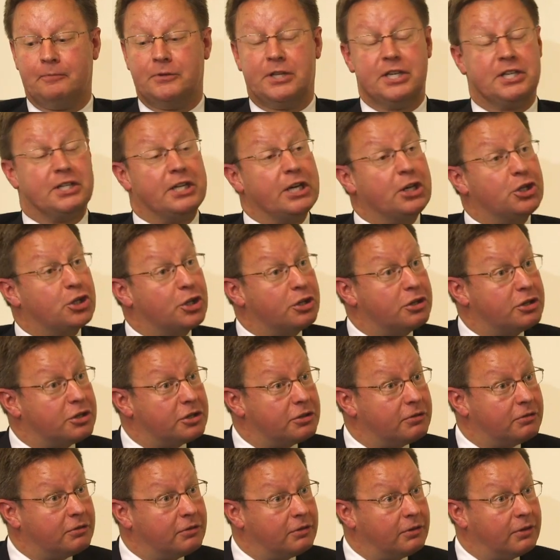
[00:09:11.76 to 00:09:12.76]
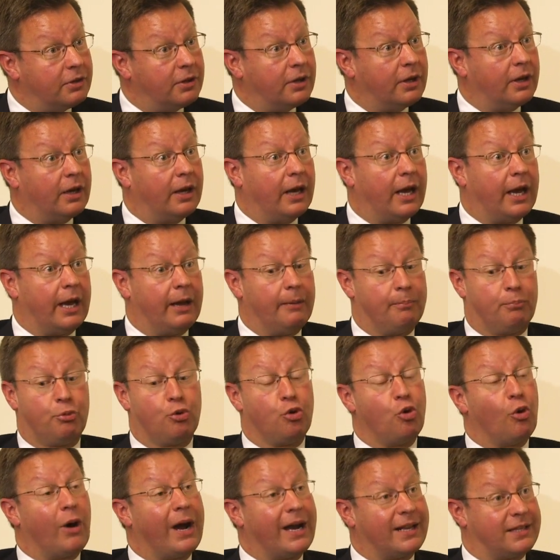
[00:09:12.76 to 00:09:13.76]
decisions,
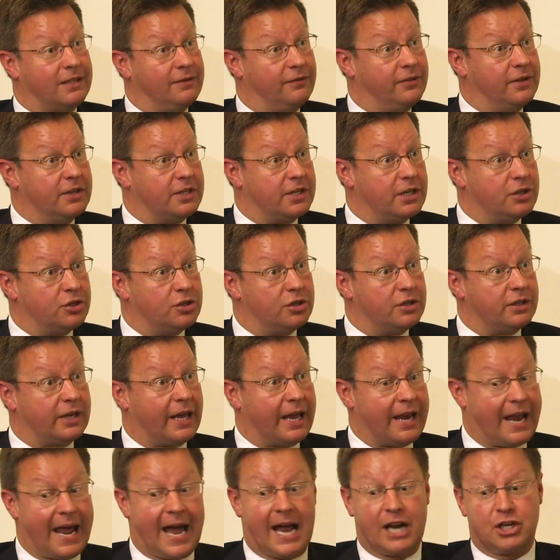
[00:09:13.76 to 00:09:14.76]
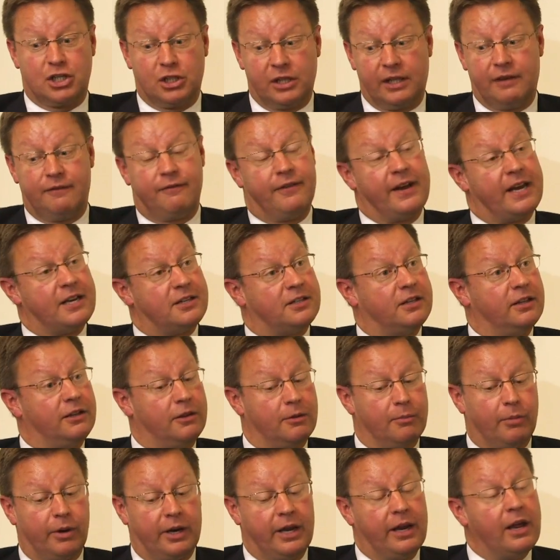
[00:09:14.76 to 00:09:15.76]
proactive decisions, and actually investing
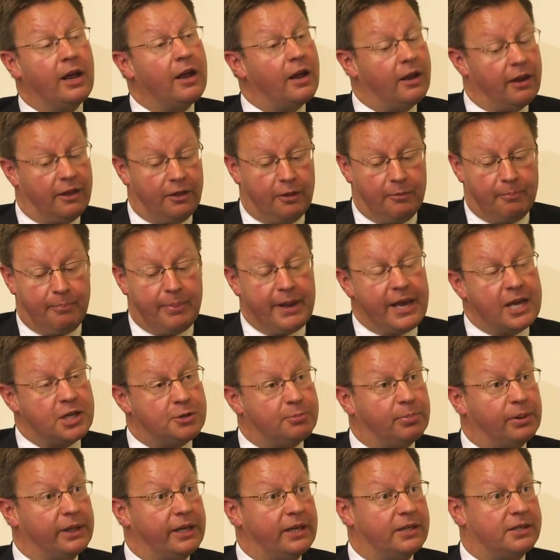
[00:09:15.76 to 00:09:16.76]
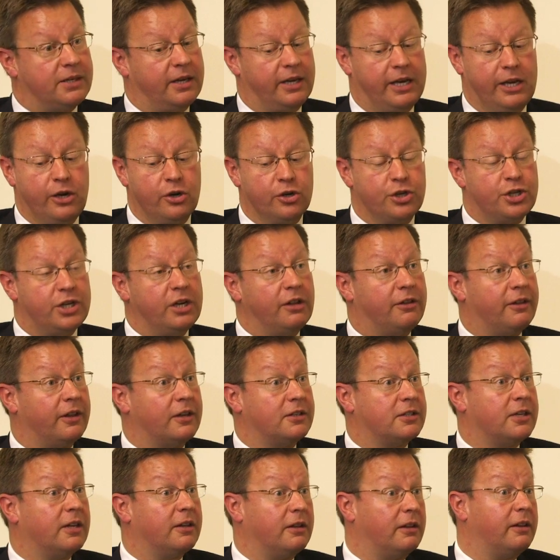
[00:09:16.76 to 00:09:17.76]
the money in the best place he or she
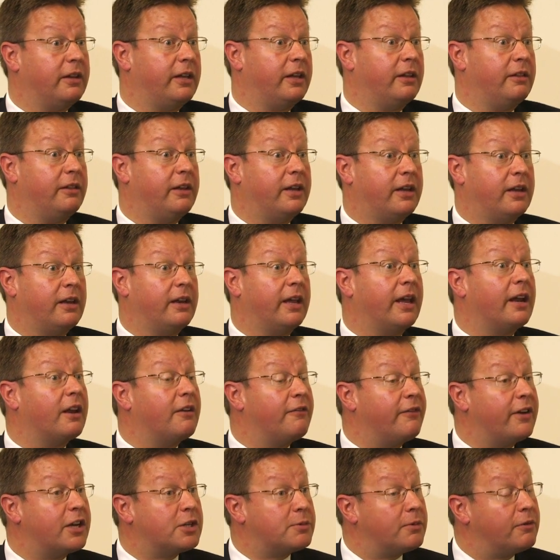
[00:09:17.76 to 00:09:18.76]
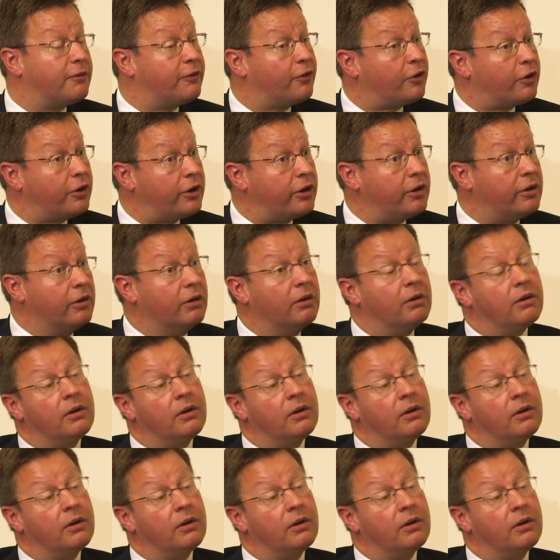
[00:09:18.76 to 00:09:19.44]
thinks that they can get investment for you.